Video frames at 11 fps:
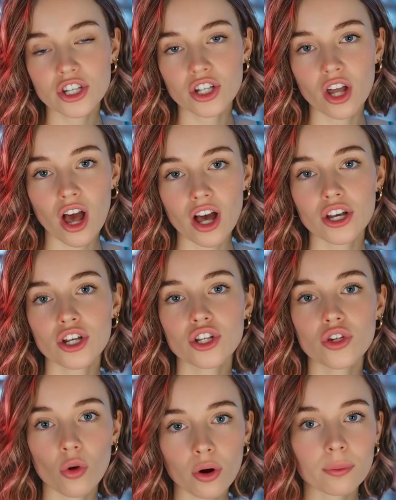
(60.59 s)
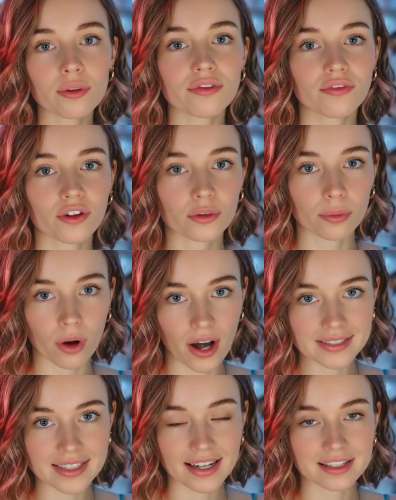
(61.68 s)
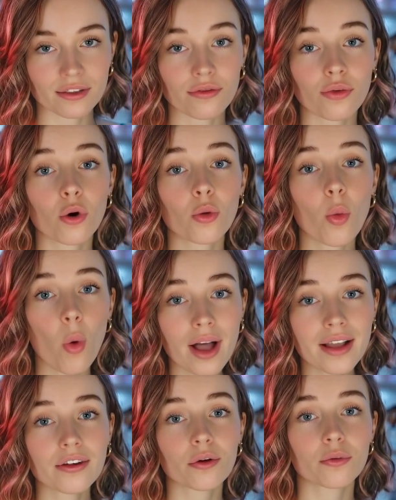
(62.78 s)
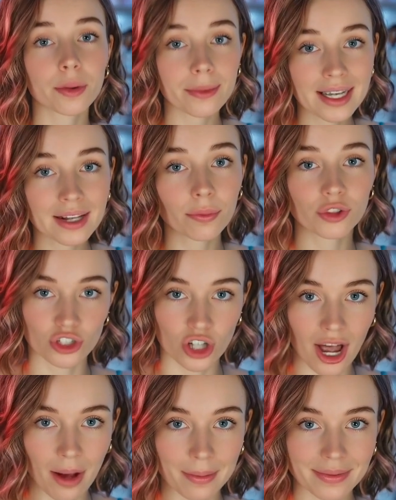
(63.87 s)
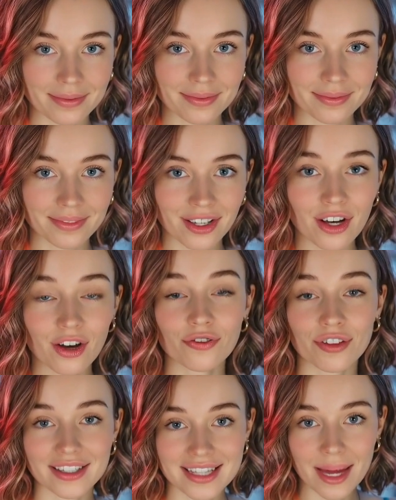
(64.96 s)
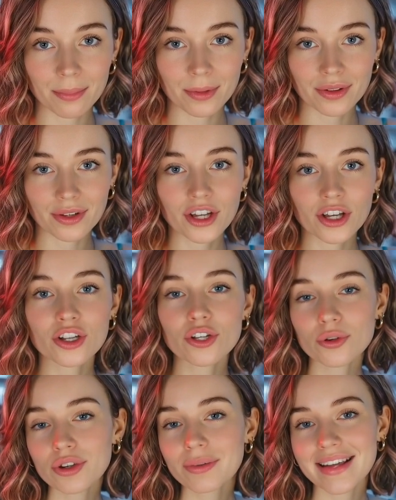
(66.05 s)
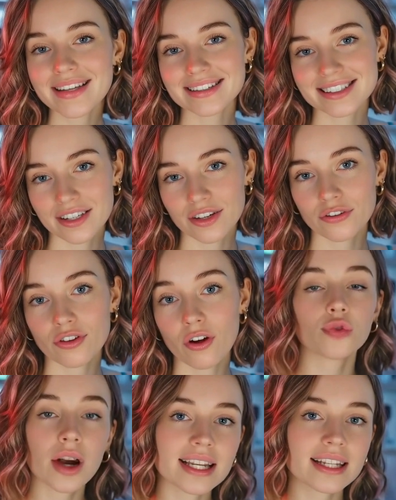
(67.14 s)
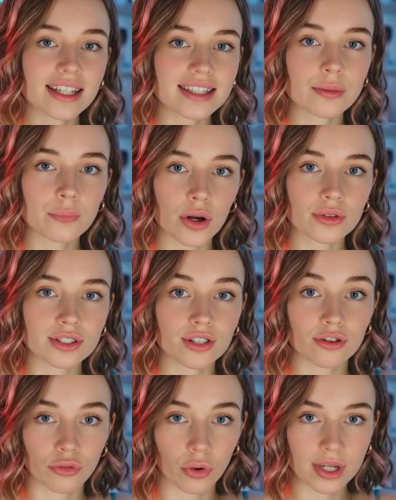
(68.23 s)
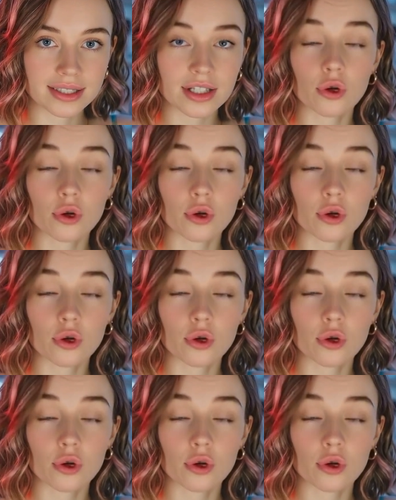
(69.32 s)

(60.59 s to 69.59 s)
Claude your preferred process for one repeatable job. For example, you could make a skill for writing LinkedIn posts in your voice,